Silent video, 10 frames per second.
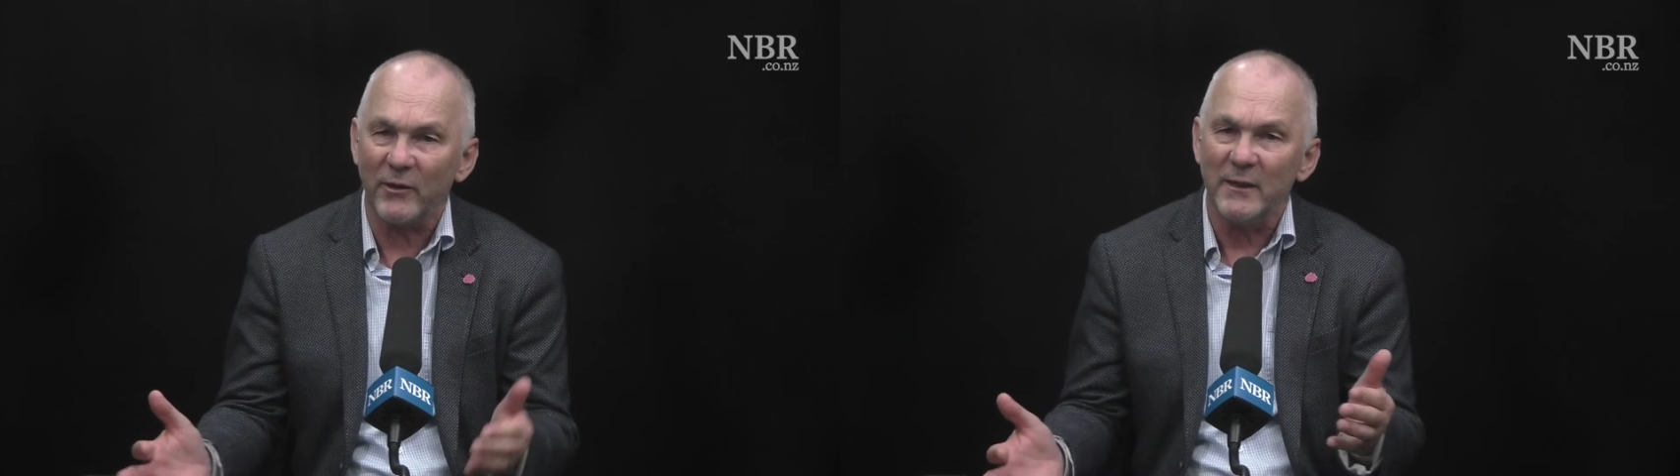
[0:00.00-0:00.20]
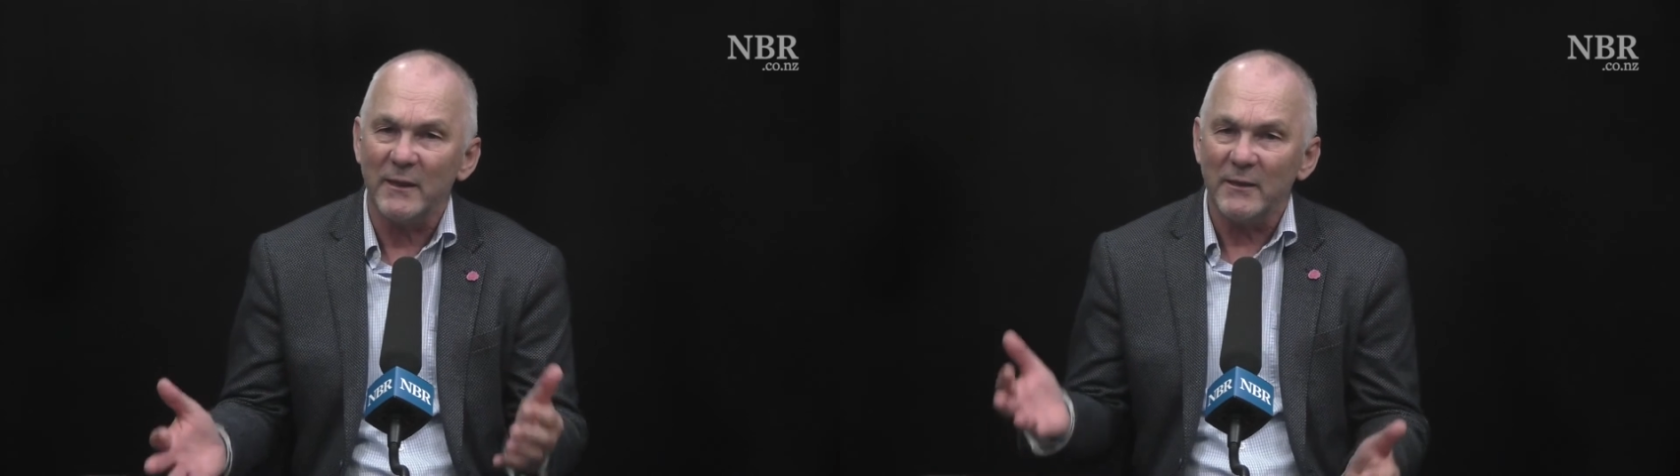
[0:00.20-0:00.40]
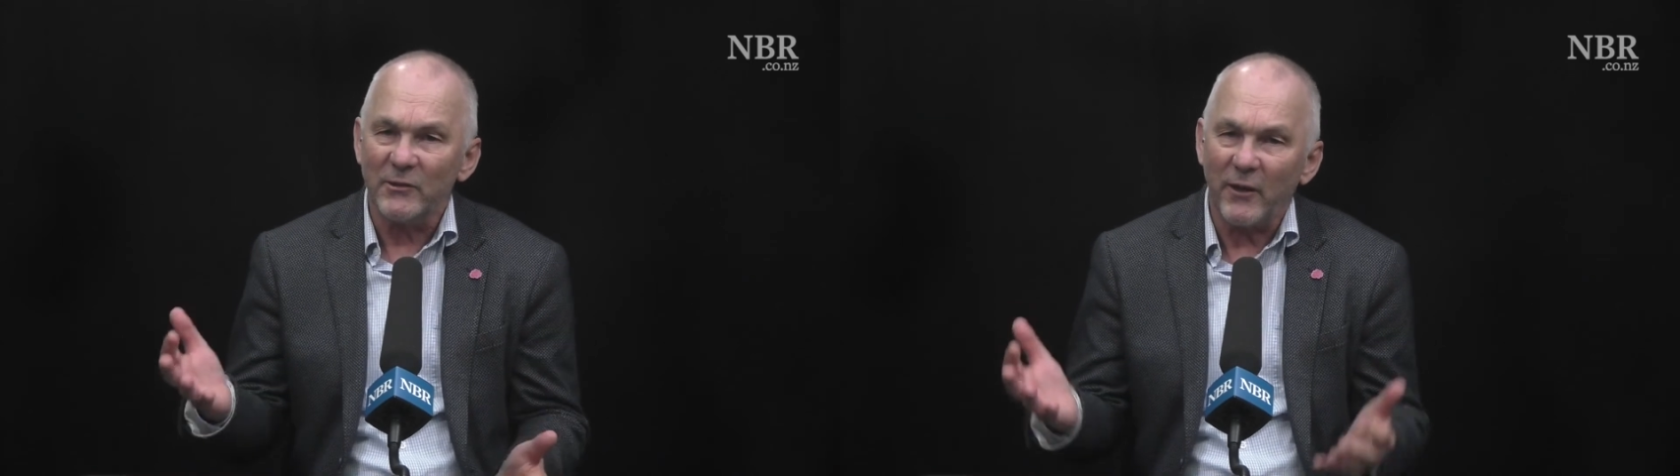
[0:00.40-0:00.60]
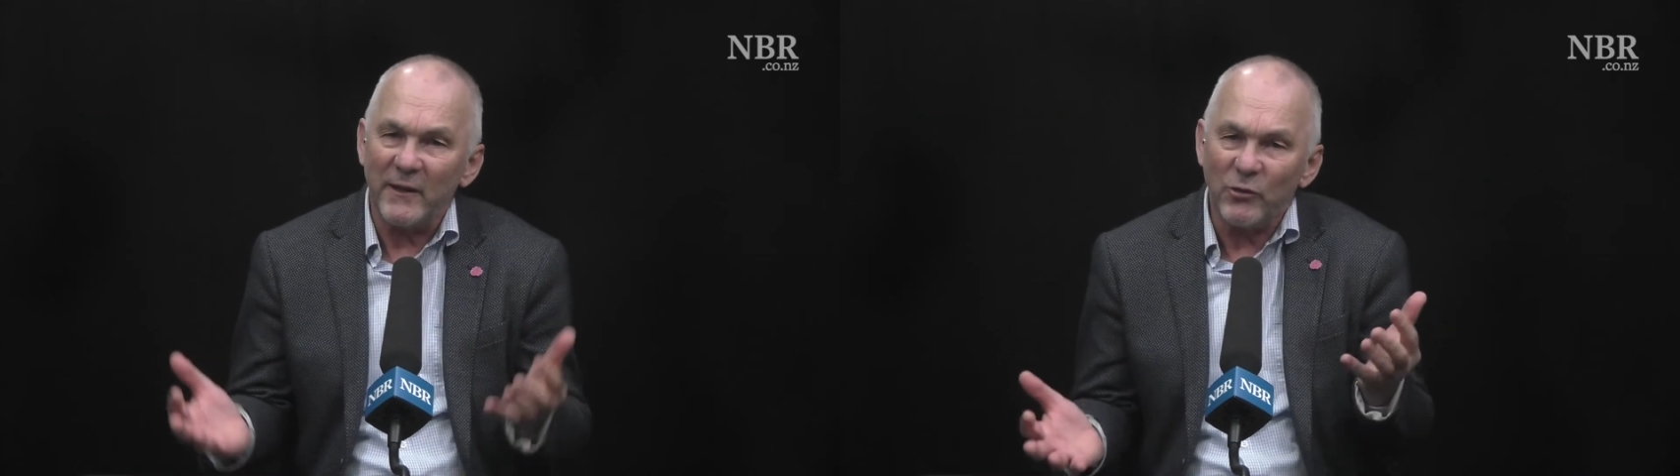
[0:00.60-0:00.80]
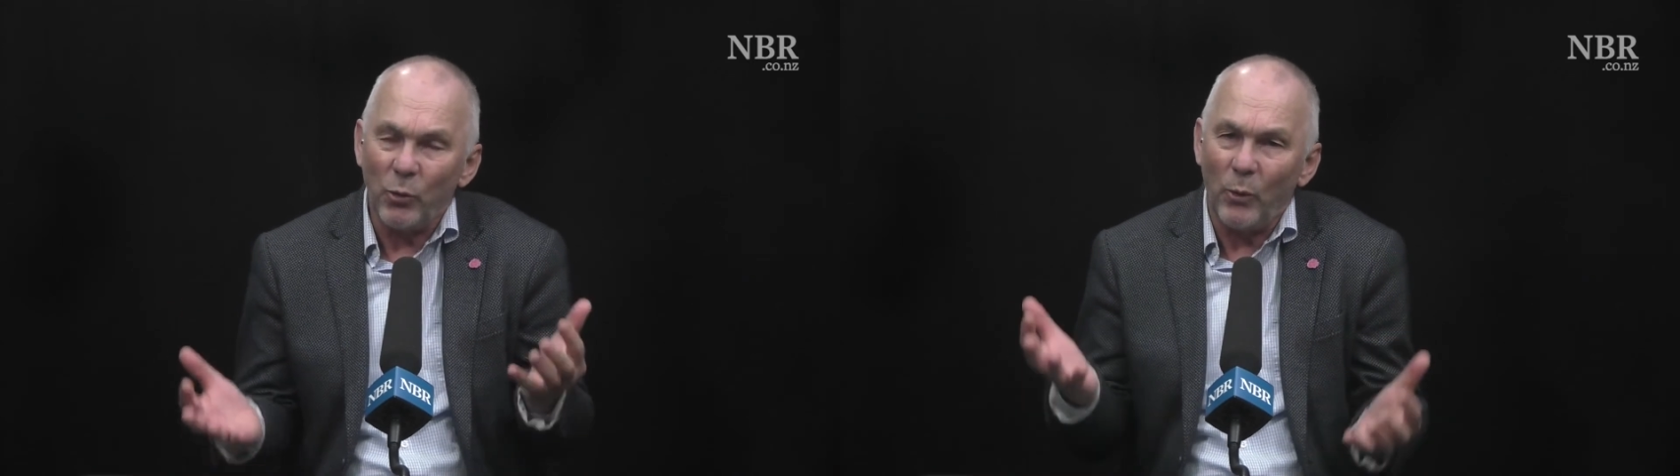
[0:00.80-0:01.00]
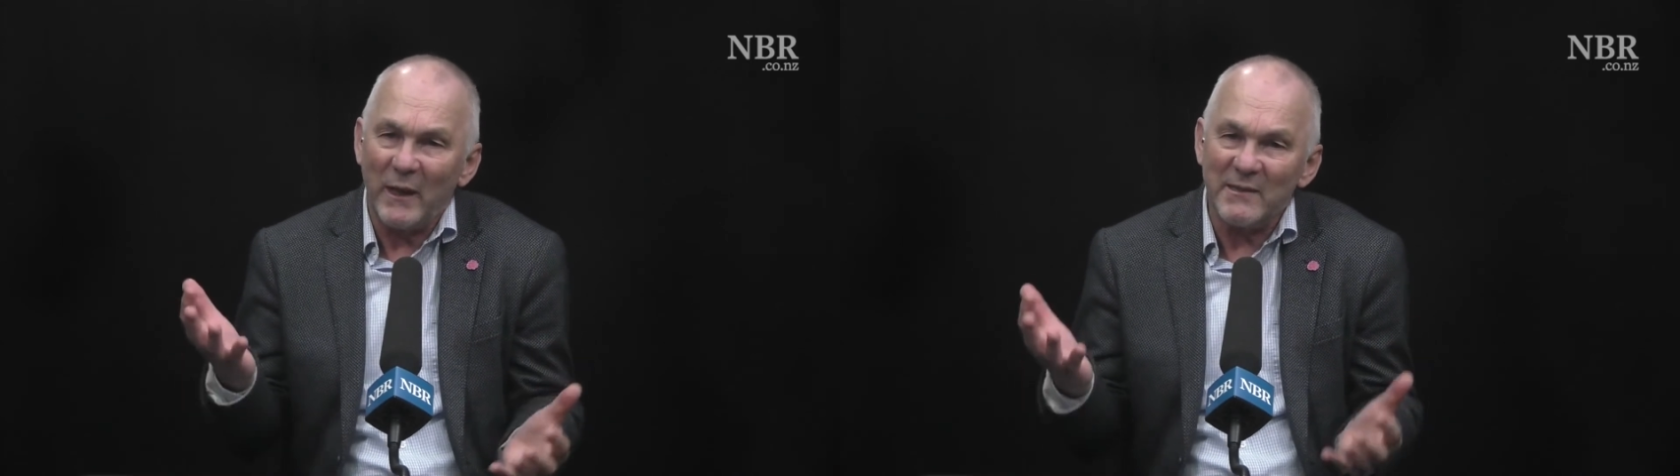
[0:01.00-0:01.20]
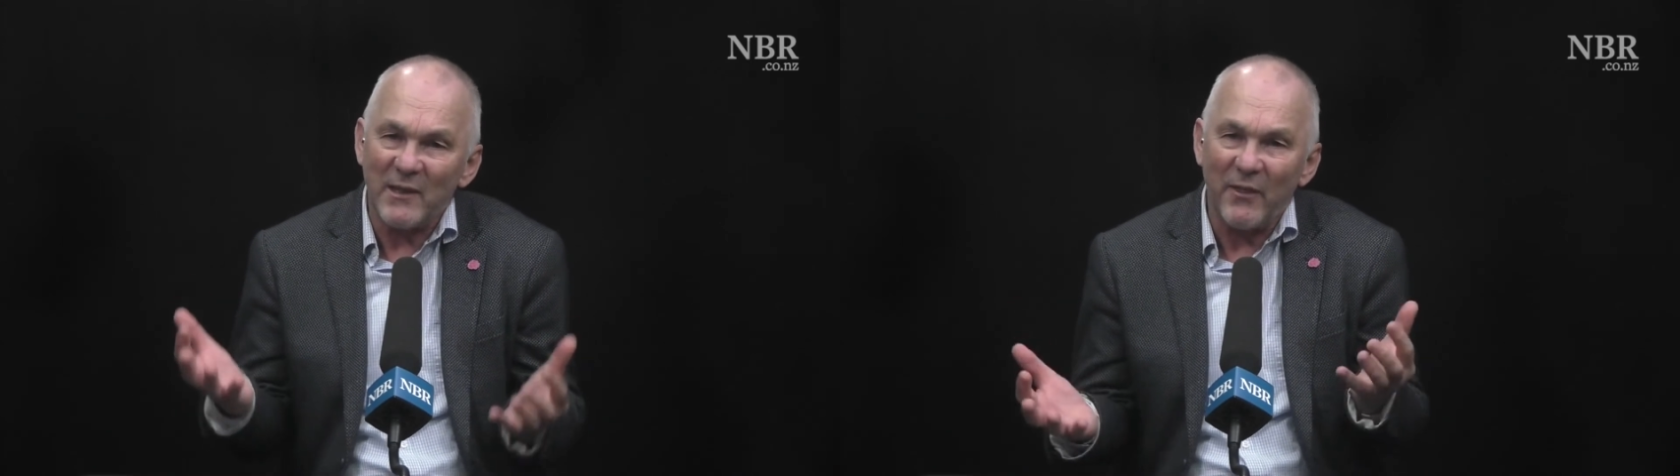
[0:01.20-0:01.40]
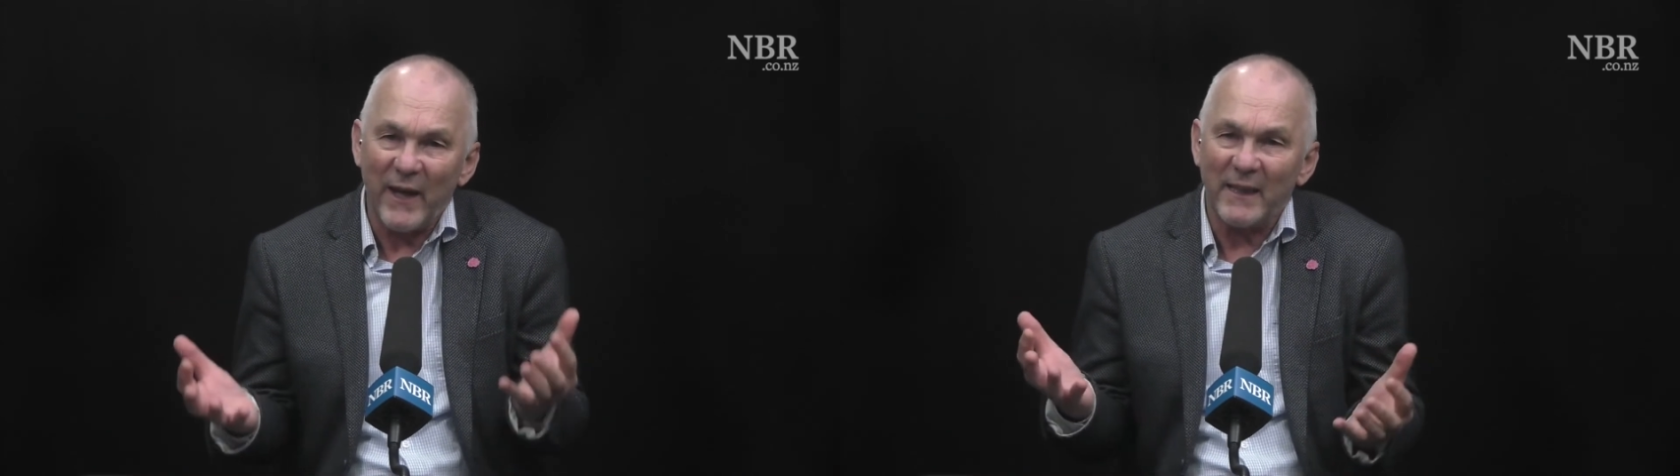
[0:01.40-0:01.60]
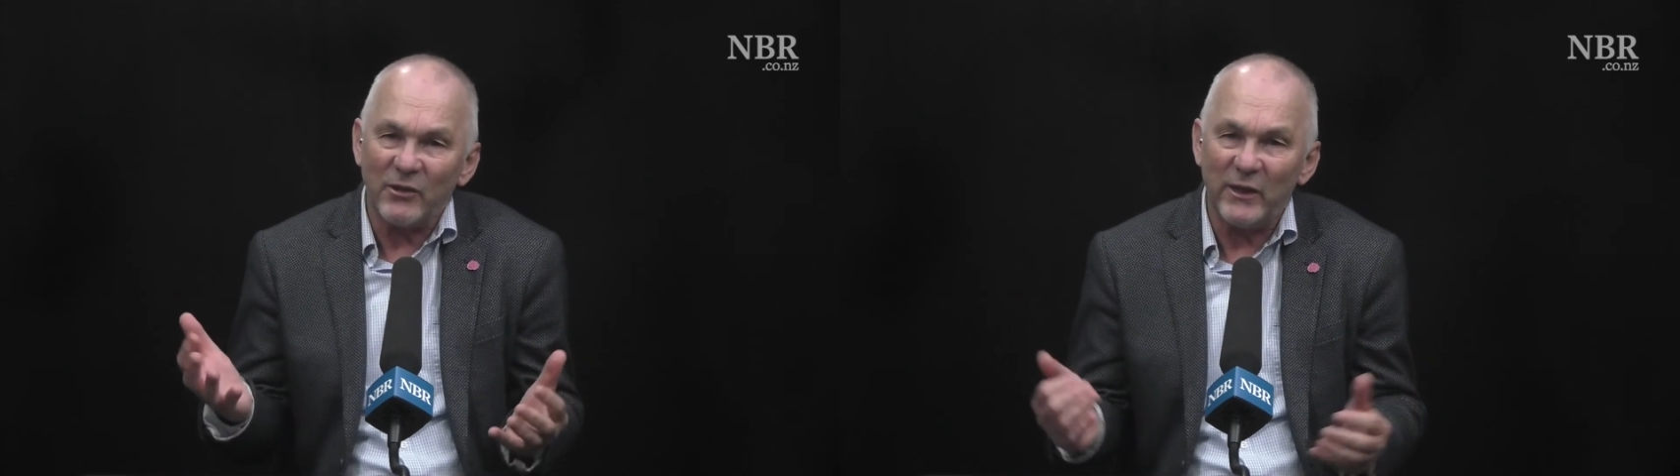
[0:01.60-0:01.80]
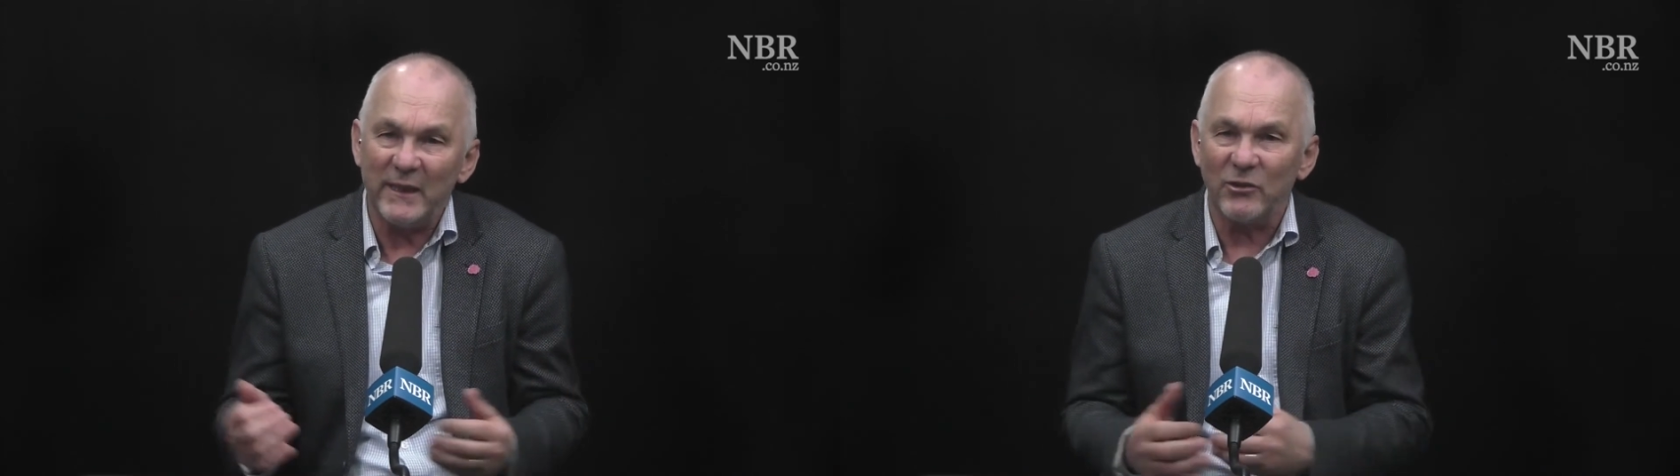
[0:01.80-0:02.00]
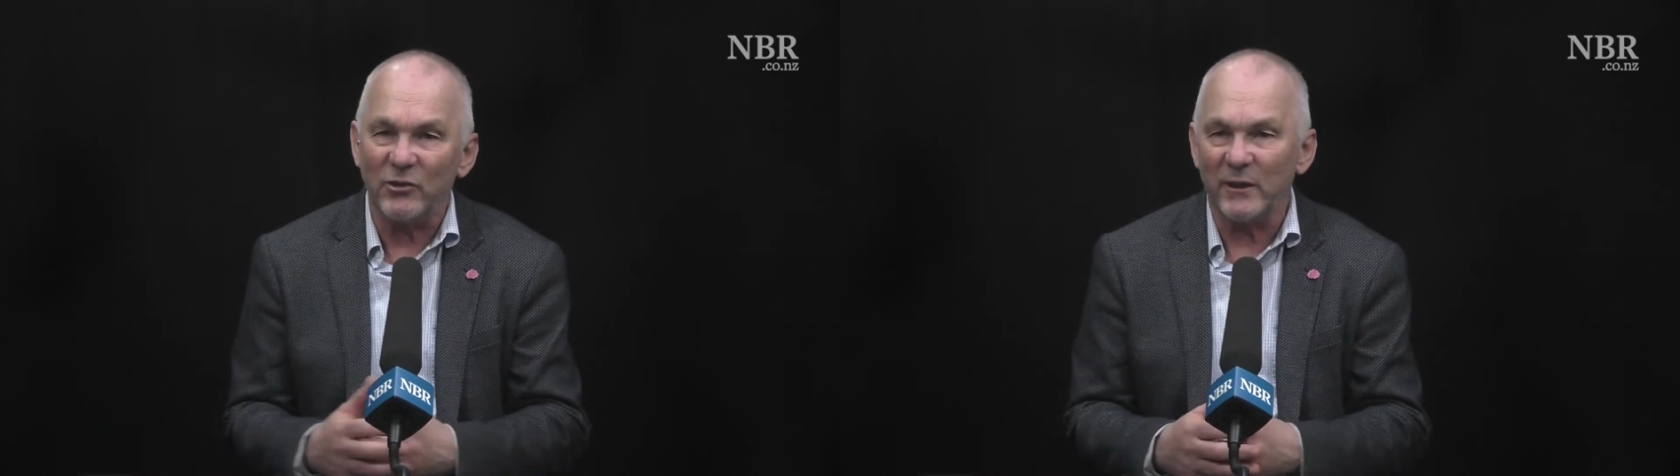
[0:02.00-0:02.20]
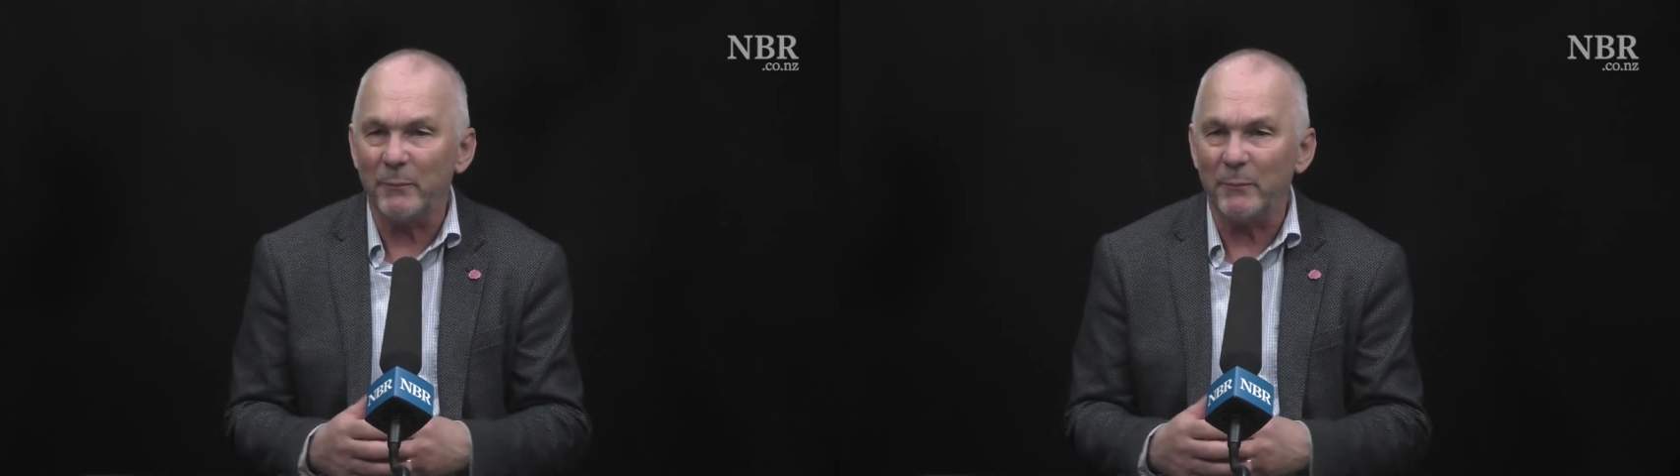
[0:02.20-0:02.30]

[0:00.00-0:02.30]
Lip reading: And so there's always that tension.